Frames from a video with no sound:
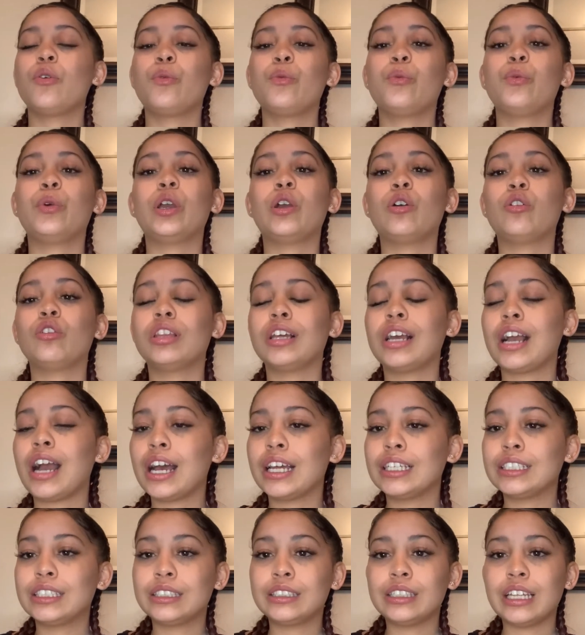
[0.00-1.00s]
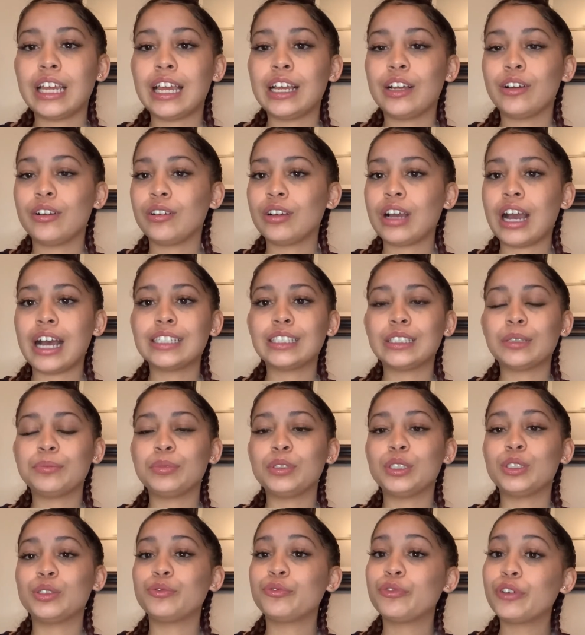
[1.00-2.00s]
where all the gossip
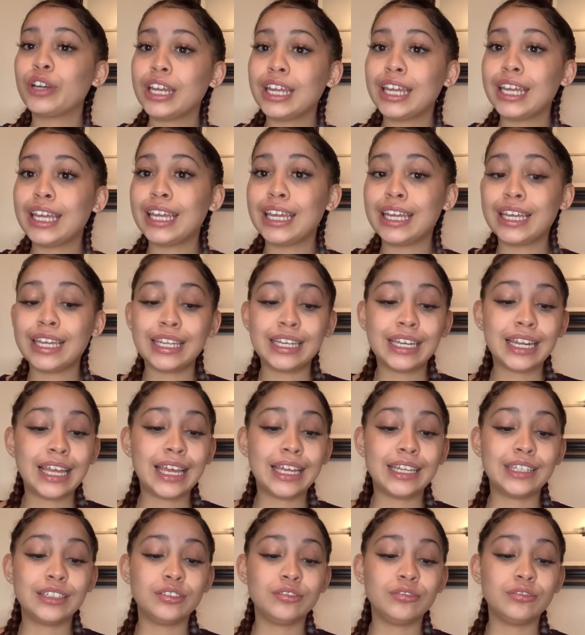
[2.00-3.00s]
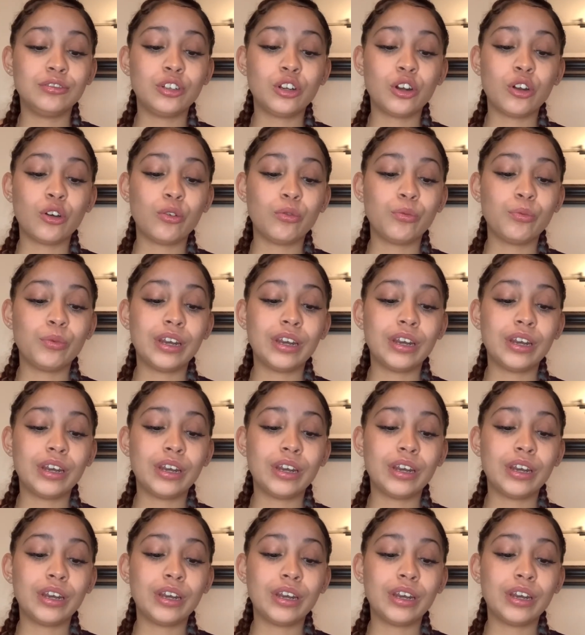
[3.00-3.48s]
is written, and you know,